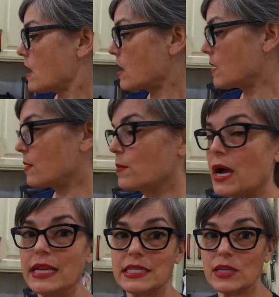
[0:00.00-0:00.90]

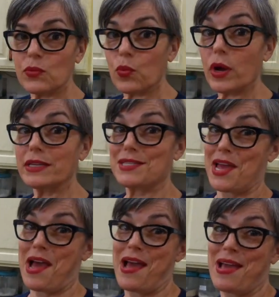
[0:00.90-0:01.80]
I did one
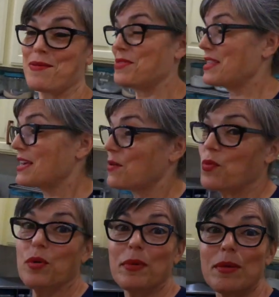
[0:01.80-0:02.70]
time think,
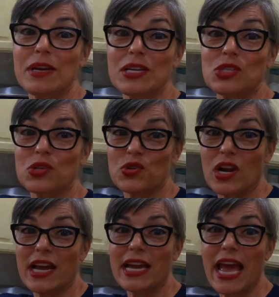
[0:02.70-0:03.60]
well, maybe I should
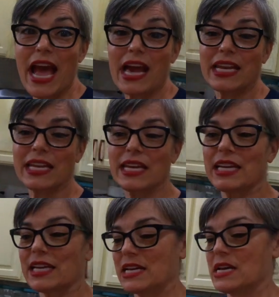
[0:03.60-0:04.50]
try
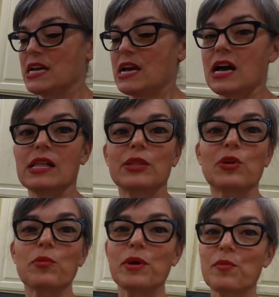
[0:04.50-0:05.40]
adding a
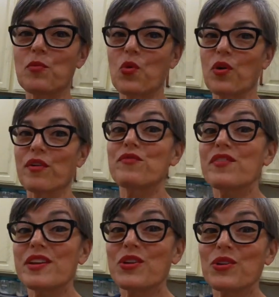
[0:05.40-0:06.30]
little bit more
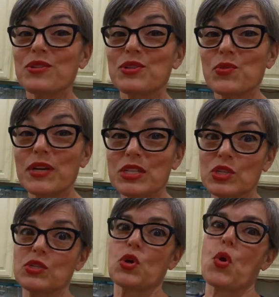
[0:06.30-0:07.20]
vinegar to it
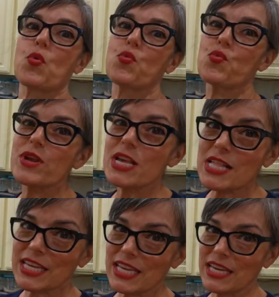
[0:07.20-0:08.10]
just to
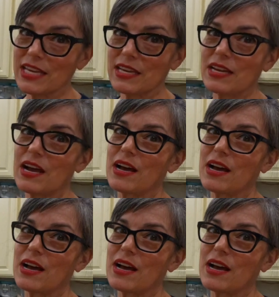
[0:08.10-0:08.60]
really,